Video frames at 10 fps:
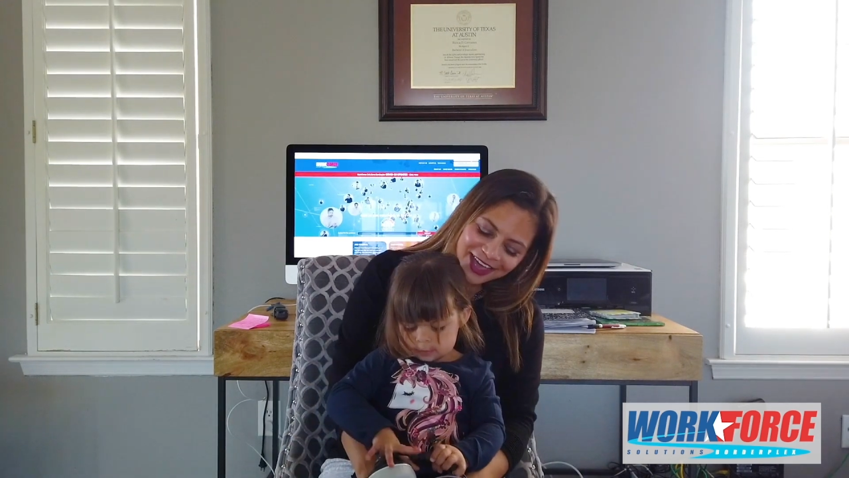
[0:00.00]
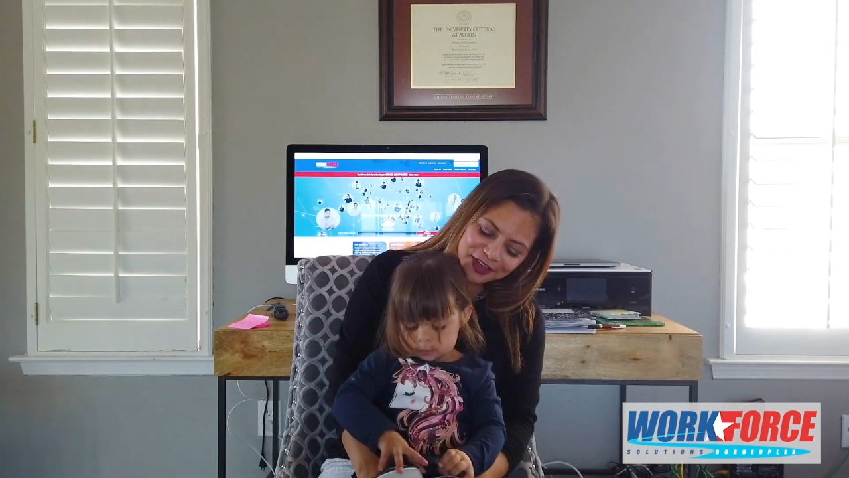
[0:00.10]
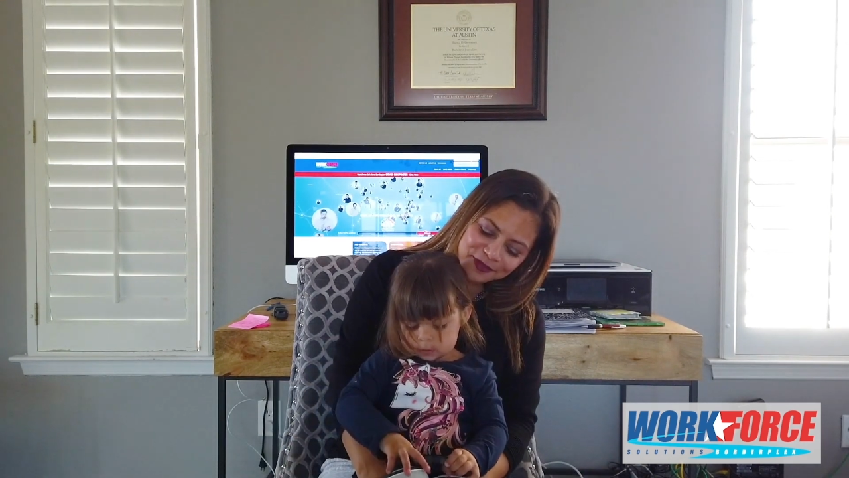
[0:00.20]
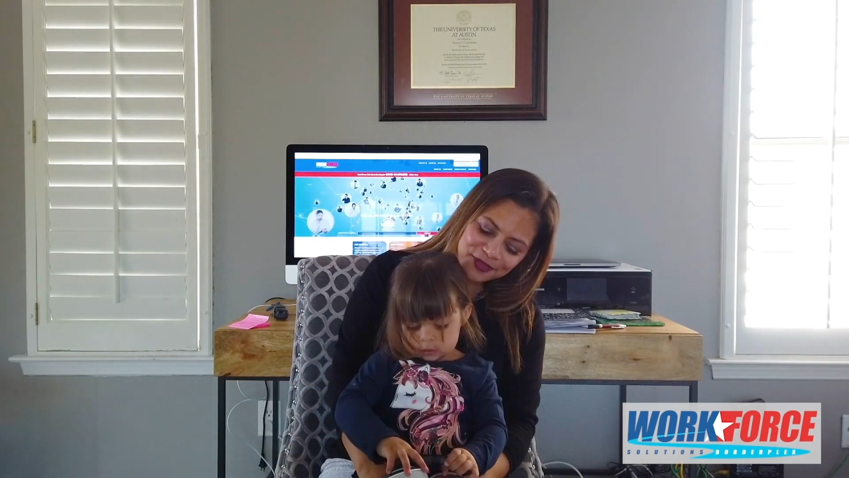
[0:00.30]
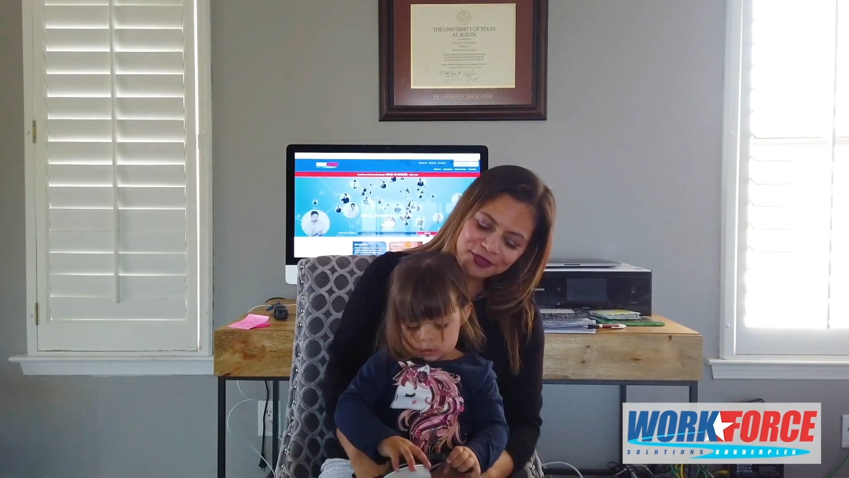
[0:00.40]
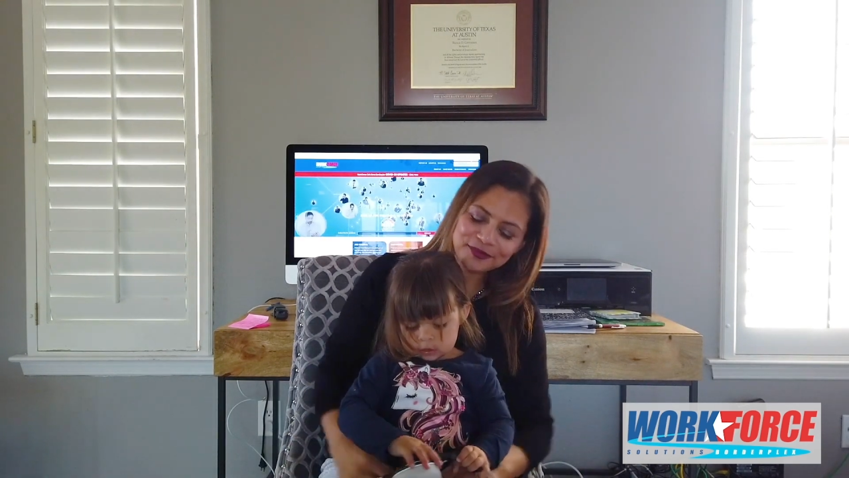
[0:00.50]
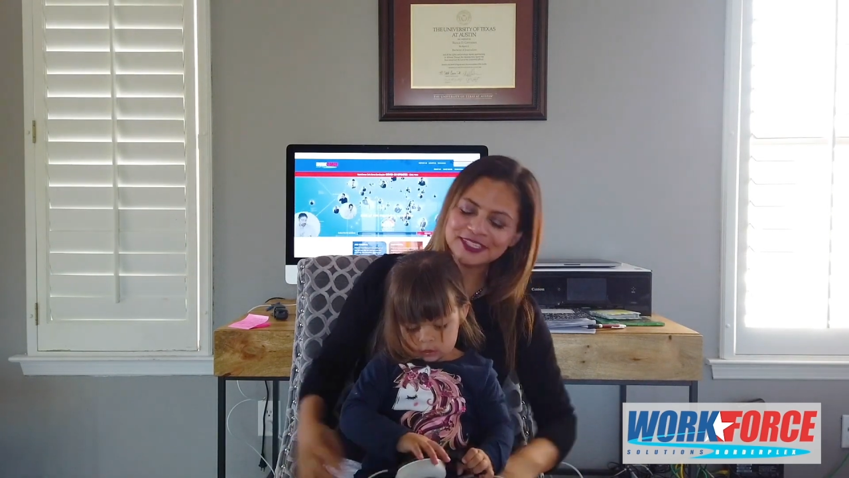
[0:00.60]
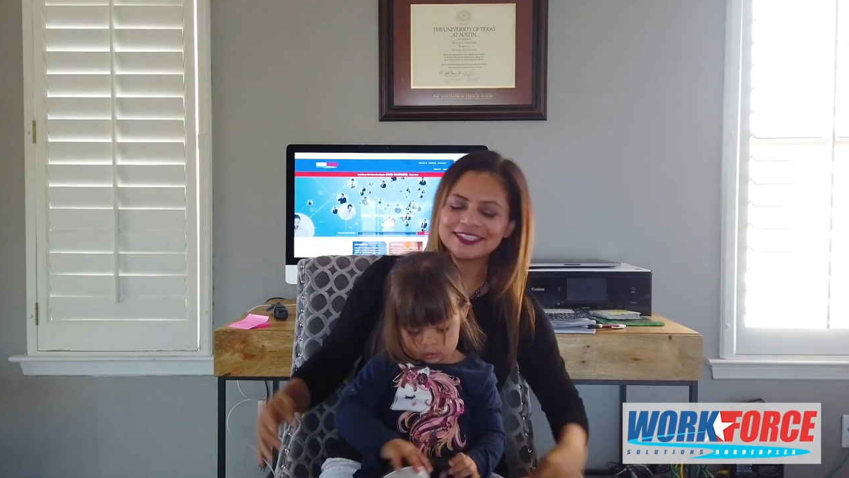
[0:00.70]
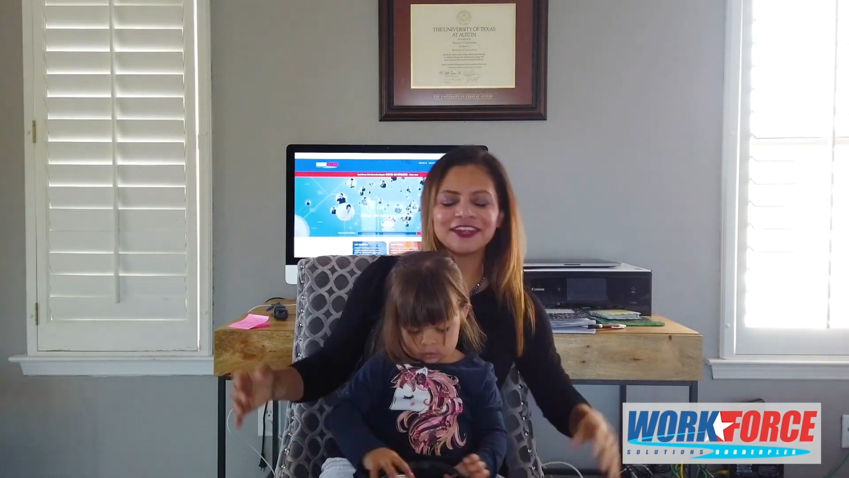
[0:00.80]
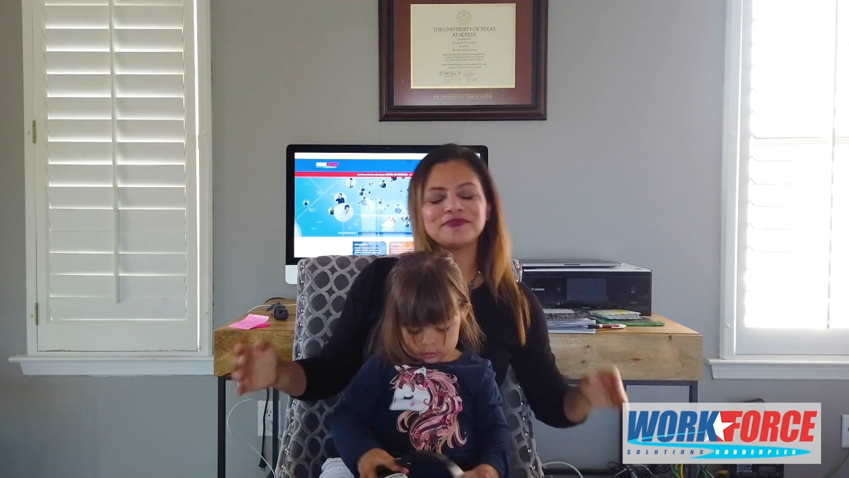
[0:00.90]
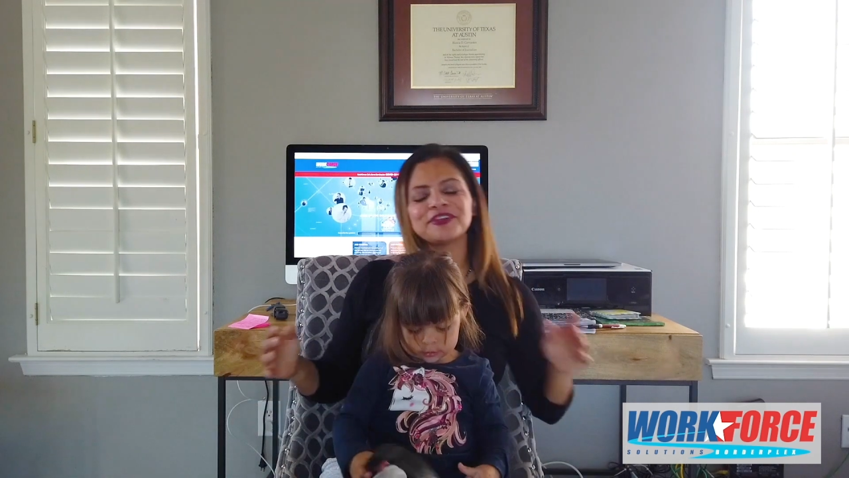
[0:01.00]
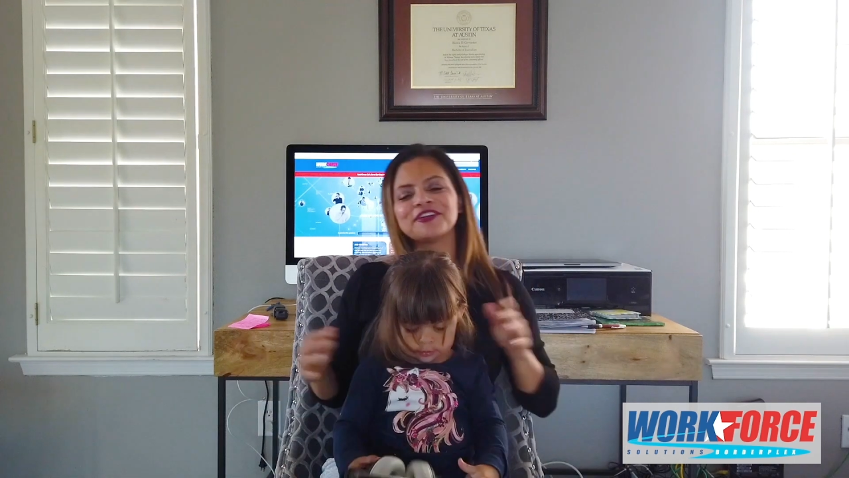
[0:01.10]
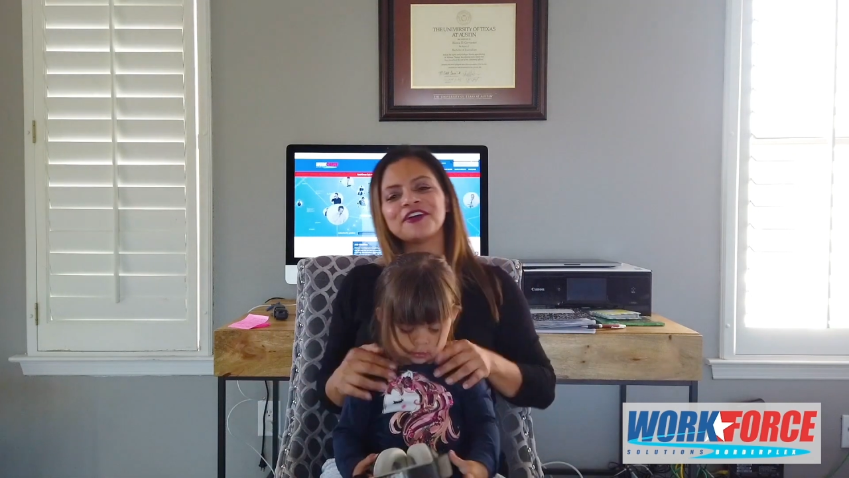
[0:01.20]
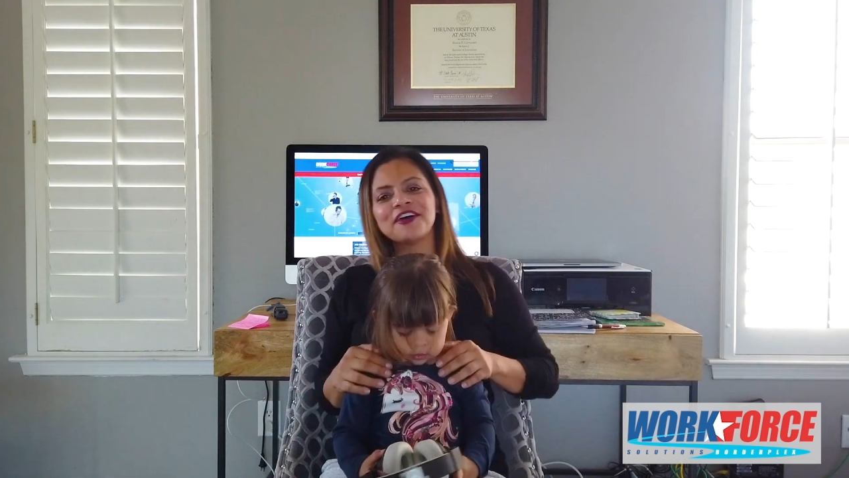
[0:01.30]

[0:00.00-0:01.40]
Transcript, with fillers: Um, the reason I bring her